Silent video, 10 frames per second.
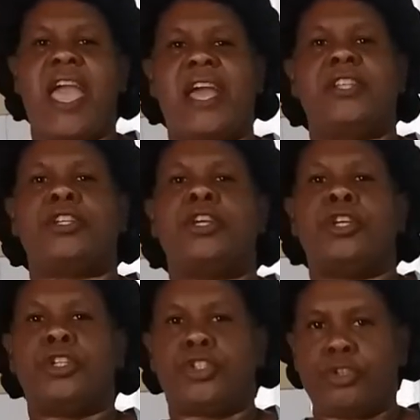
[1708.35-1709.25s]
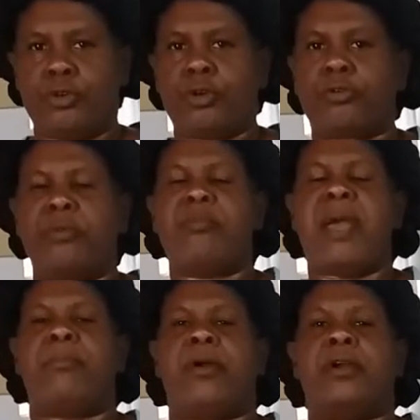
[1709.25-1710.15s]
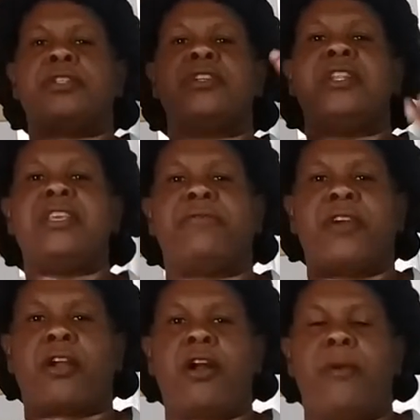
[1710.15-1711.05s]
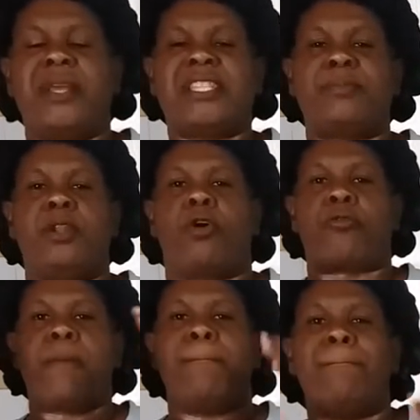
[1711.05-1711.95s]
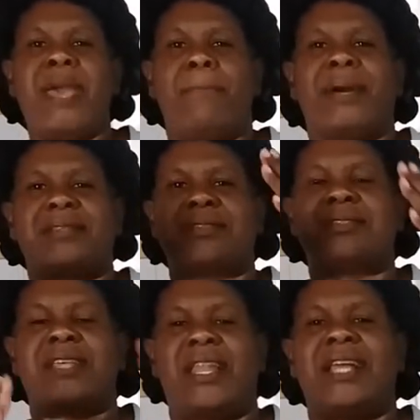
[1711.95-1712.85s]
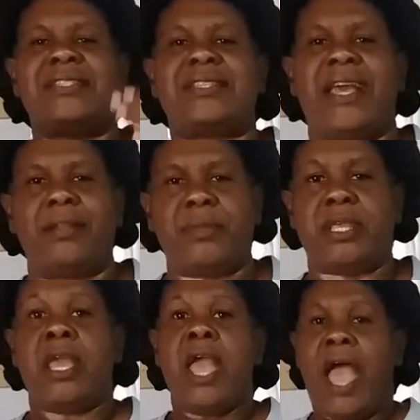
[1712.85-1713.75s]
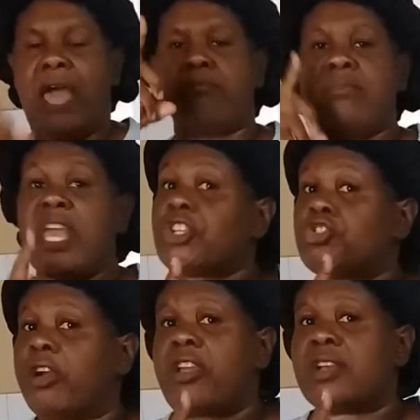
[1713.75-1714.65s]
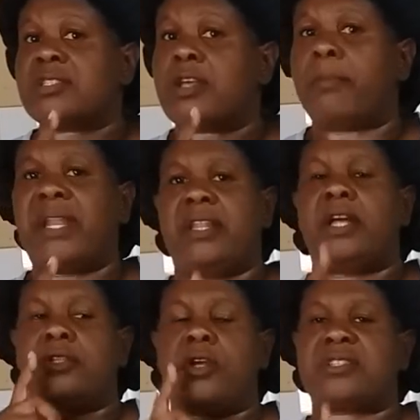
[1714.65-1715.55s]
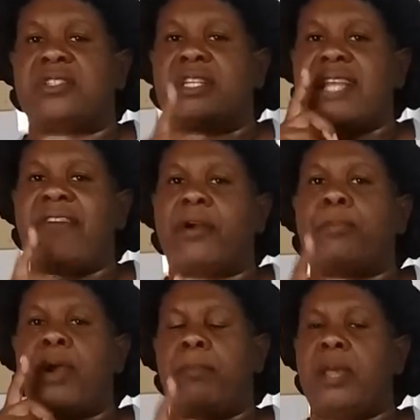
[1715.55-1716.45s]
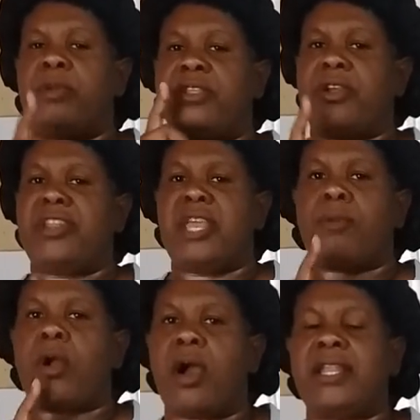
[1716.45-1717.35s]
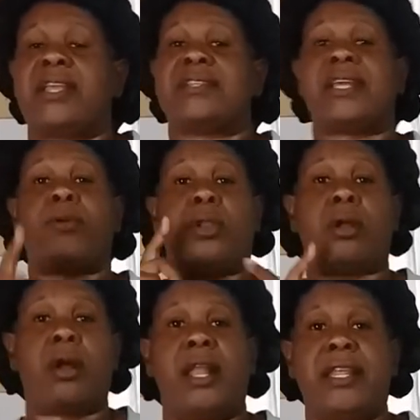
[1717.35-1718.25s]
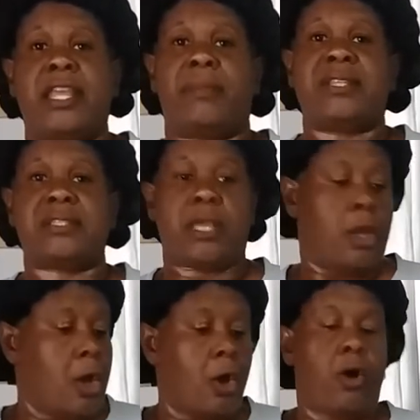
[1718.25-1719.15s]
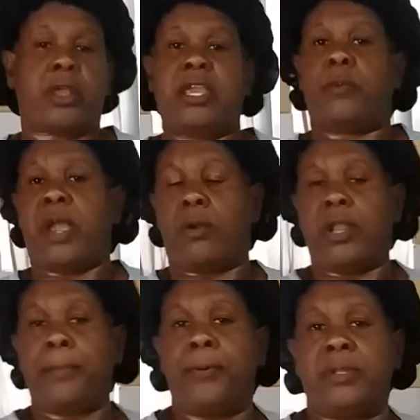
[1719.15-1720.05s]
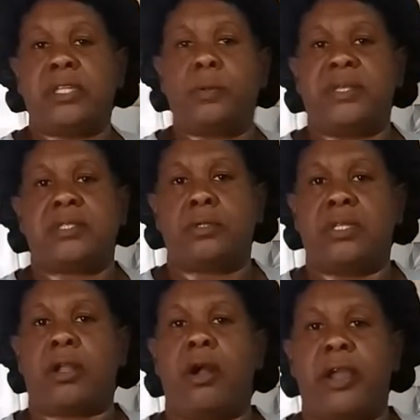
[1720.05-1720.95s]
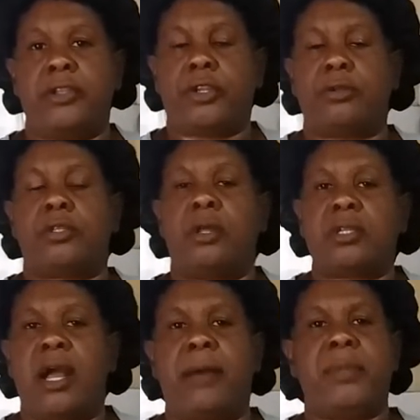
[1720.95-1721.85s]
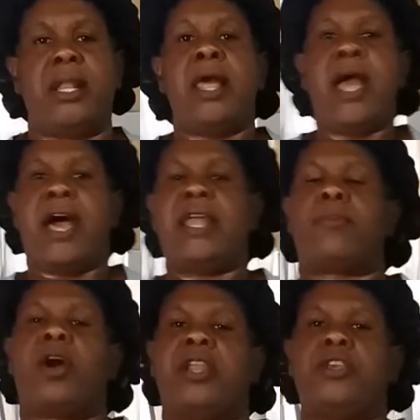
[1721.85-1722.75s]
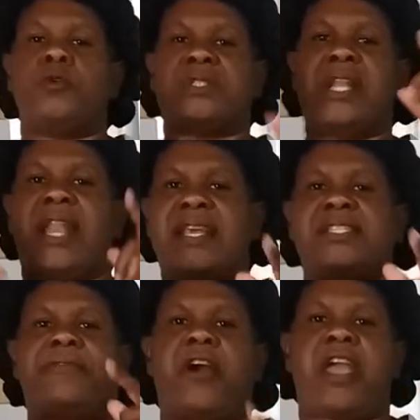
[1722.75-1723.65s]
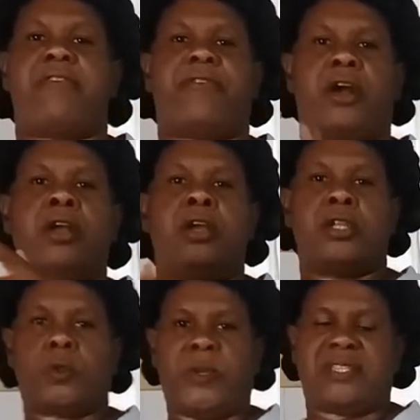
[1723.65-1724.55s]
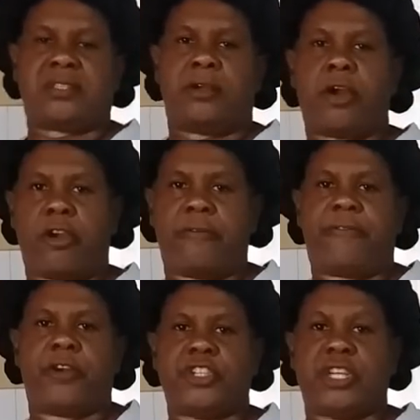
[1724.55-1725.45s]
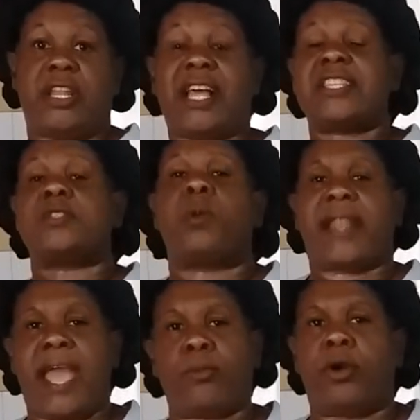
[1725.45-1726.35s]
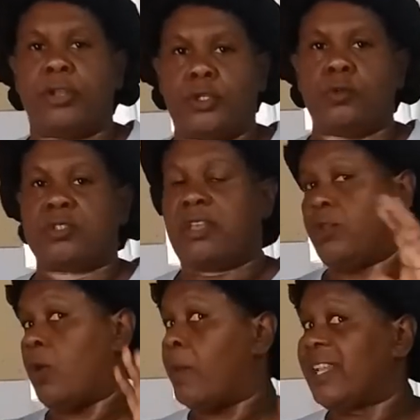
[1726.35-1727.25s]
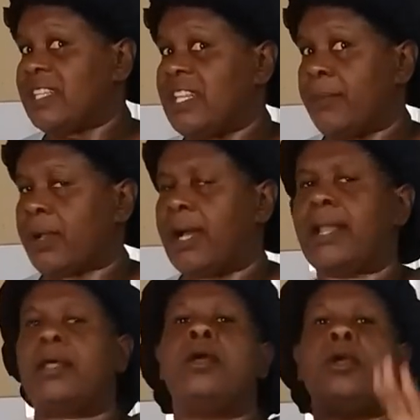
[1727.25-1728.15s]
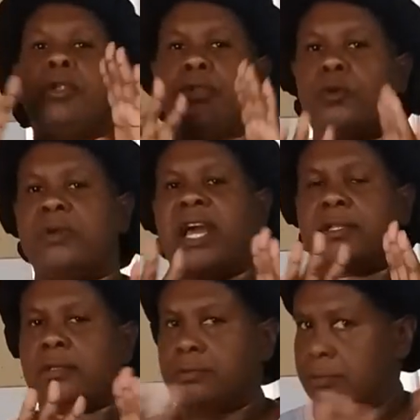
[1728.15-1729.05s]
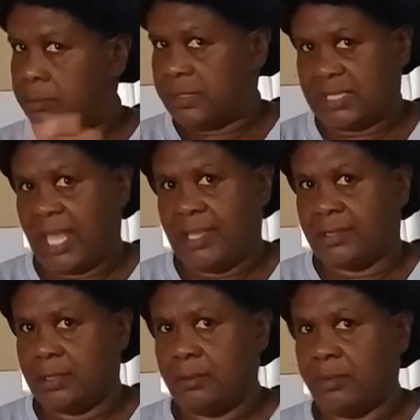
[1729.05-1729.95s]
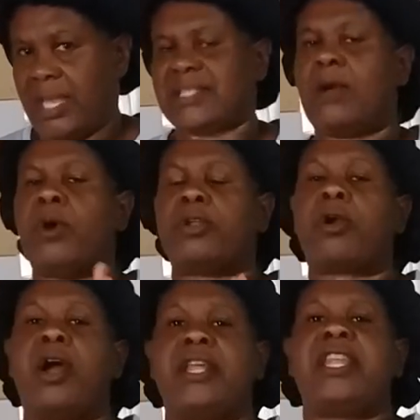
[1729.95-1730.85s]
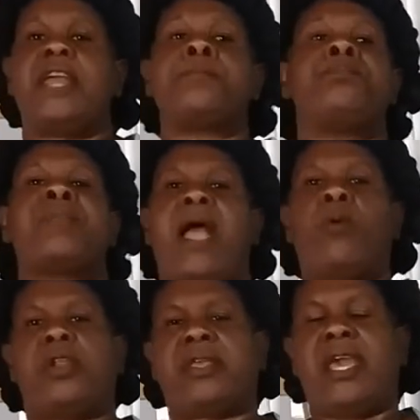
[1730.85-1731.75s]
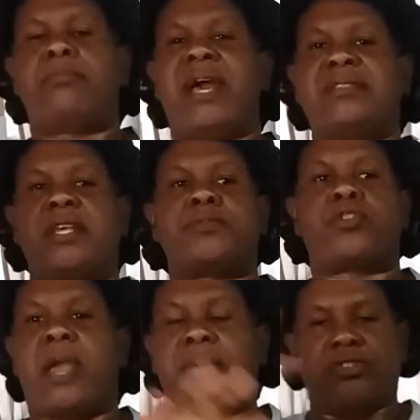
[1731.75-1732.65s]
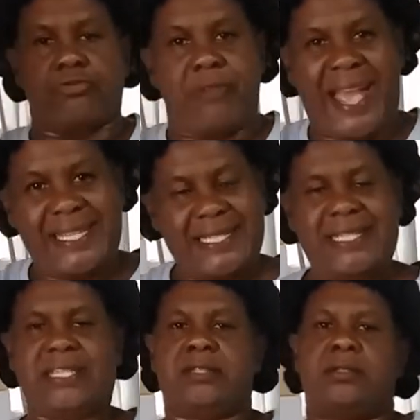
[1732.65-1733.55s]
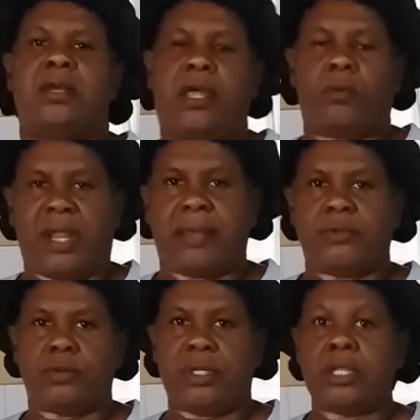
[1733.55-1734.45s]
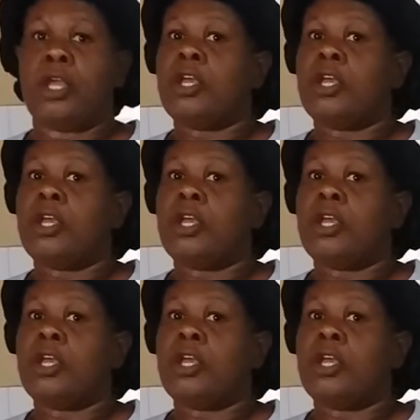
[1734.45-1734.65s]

And do remember to leave your comments below. Remember to send and tell me. And make sure you're somebody that does not have a problem with your name calling. Because I'm going to call your name and say, okay, we're going to put the twist to the Tun Cornmeal. And I'm going to use Less Forever twist her version. That is what I'm gonna do. So if you don't want a name call, do not say it, because I want to call a name. I want to get my subscribers right in on what I'm doing.